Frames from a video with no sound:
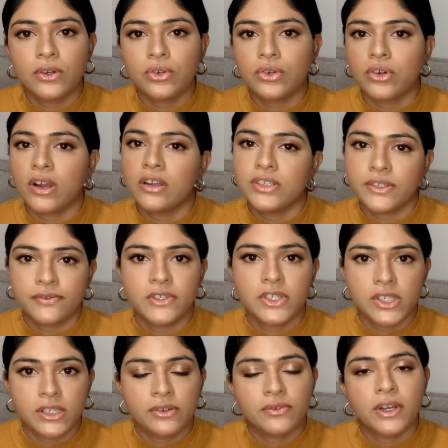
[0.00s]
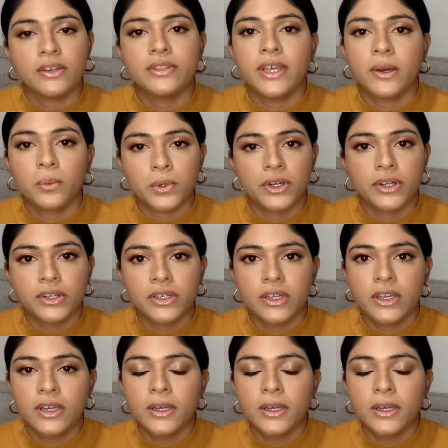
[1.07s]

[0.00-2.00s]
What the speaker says: or controversy around that word.